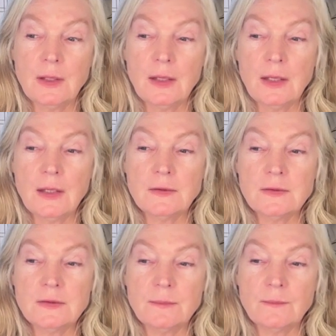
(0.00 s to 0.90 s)

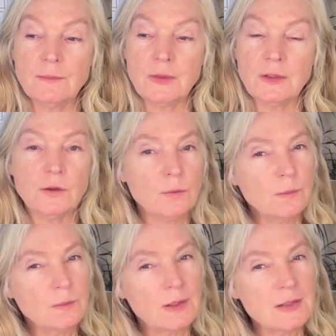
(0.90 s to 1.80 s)
And
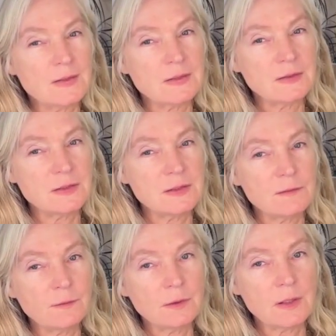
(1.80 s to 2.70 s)
it's a
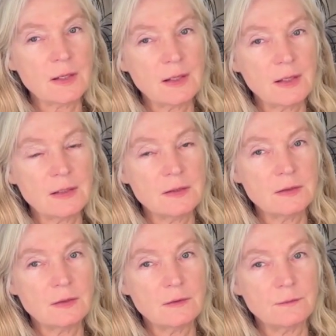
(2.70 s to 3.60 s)
different kind
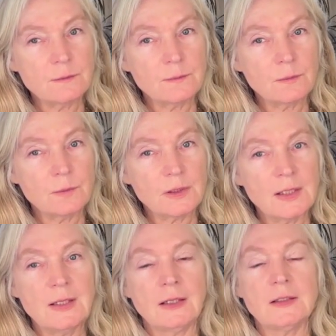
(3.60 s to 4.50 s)
of
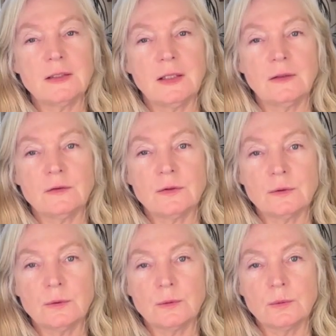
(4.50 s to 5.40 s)
connecting
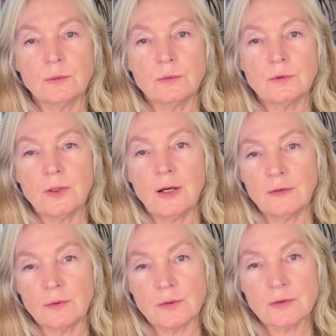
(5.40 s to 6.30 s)
to
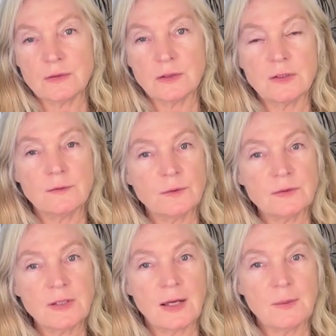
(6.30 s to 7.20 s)
others. It's a
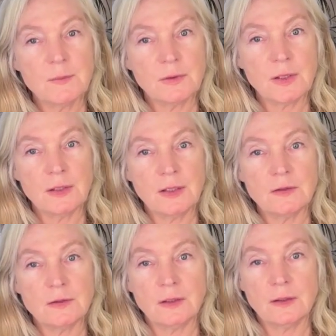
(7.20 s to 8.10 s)
different type of
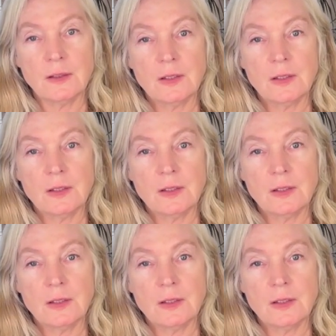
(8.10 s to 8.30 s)
connecting